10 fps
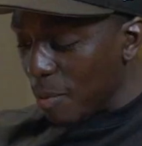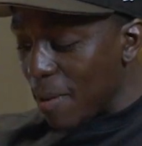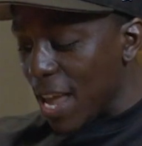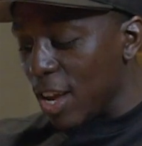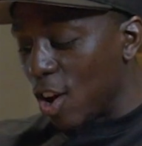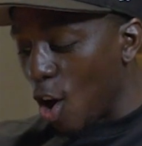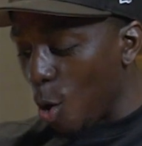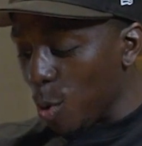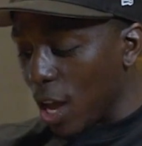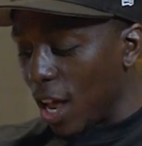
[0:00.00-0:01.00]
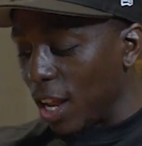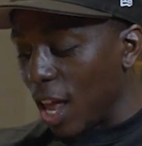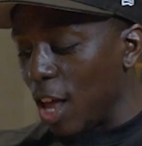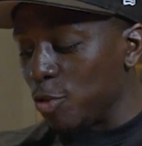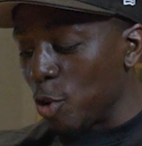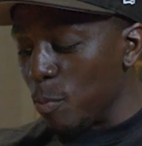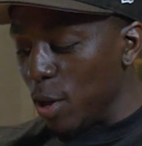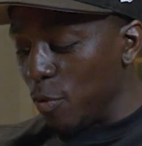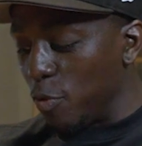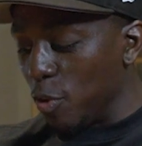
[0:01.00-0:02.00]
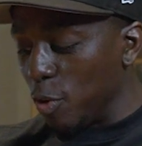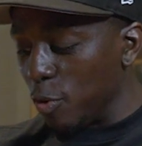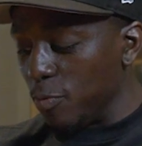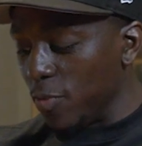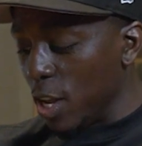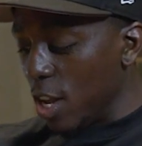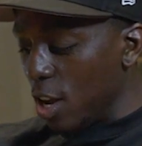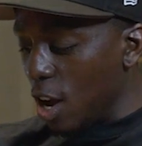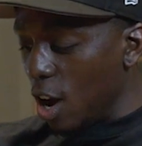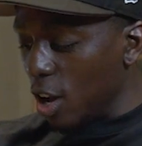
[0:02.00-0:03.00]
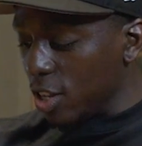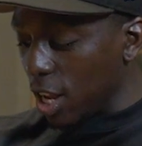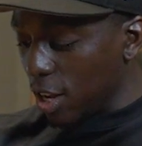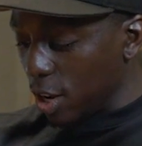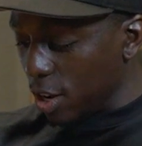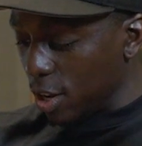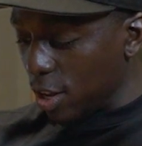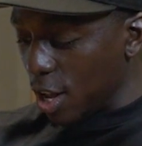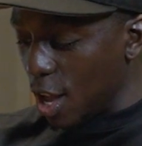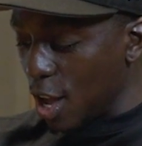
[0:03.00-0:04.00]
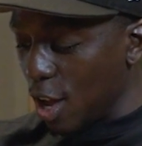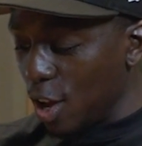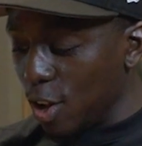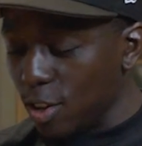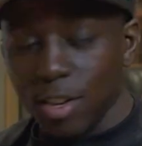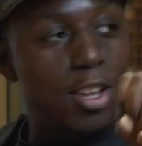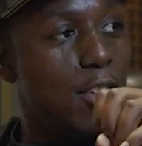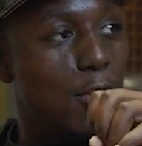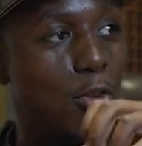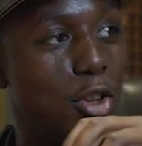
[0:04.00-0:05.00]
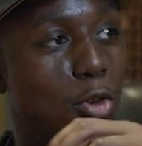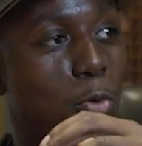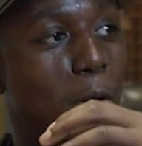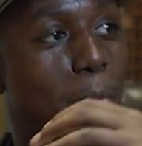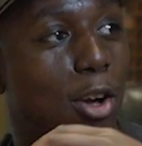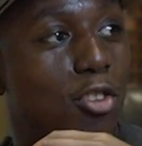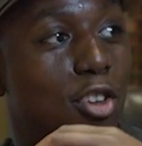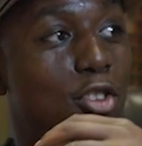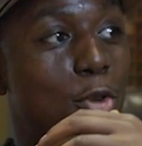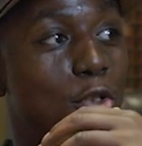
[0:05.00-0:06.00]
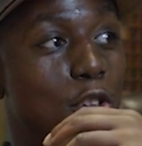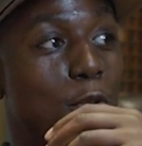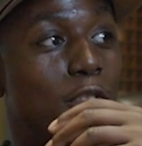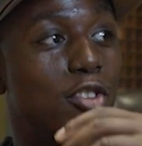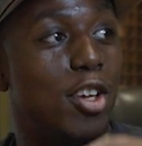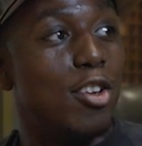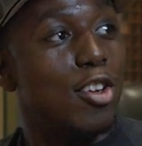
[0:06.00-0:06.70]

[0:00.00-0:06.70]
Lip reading: the main card, we got Alonzo Menifield taking. Yeah. The only dude with a bigger chest than you in the UFC.